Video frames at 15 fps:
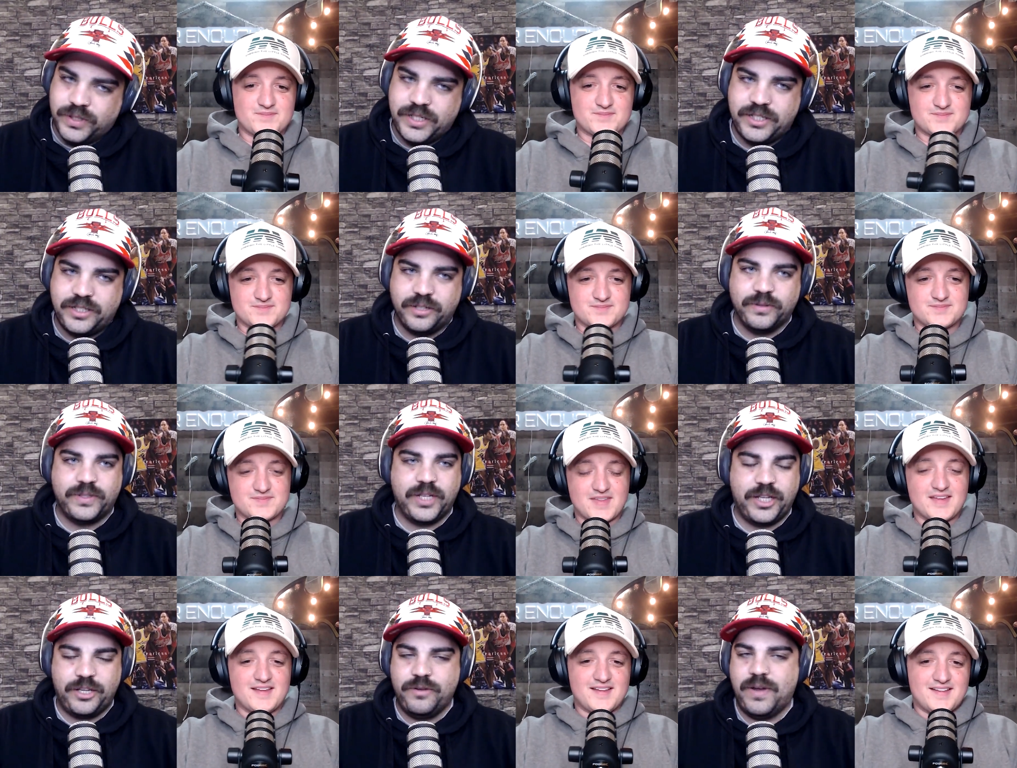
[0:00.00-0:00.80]
Speaker 1: So it's
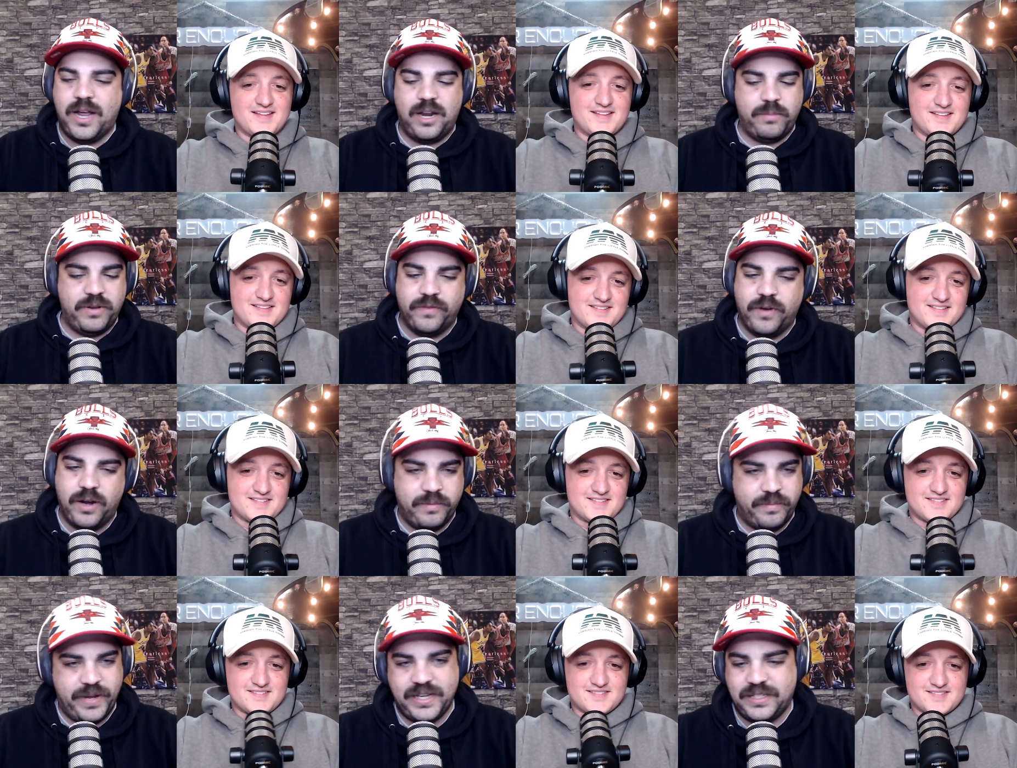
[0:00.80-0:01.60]
like you got to be running
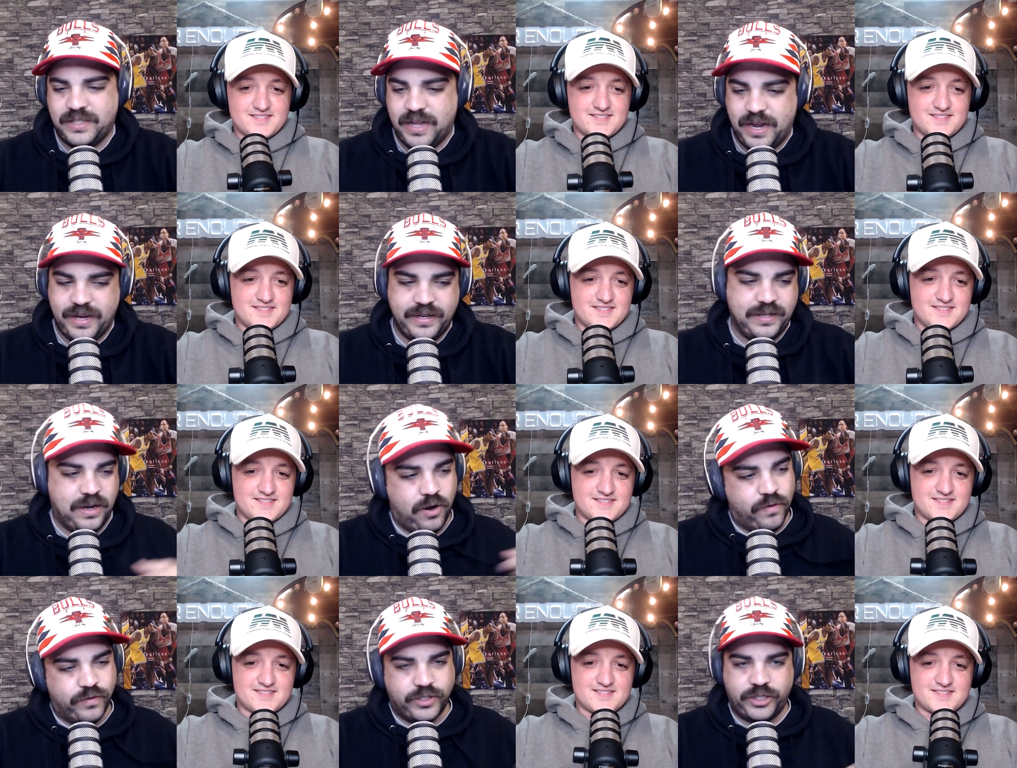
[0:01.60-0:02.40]
baseline
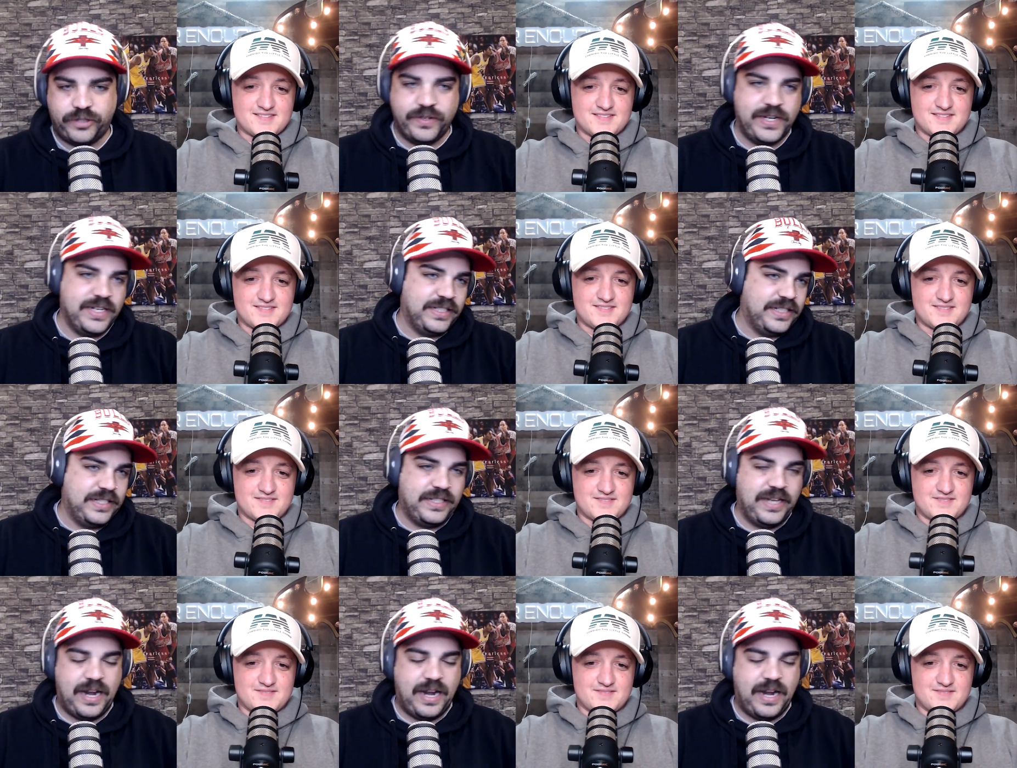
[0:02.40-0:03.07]
over screens, this that, and